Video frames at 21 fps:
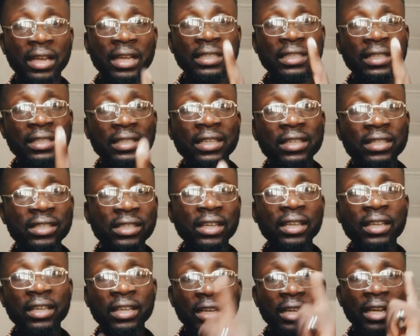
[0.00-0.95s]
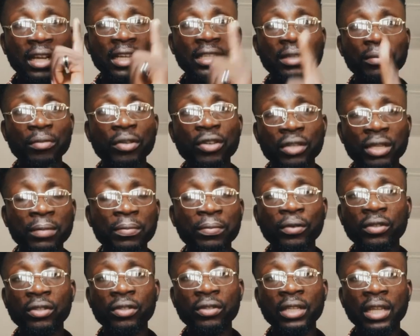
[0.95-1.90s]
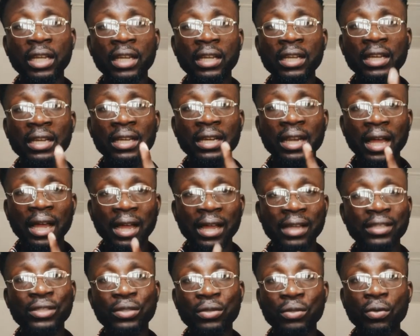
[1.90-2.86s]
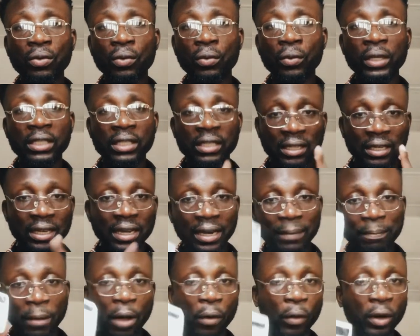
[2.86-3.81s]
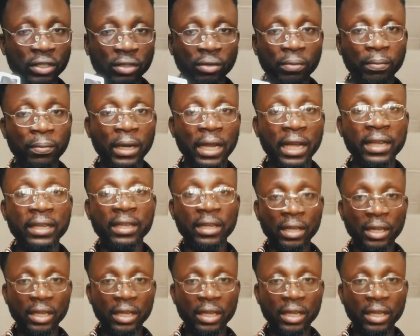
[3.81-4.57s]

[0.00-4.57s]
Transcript: as a DJ, as a music producer that has to do with a power supply,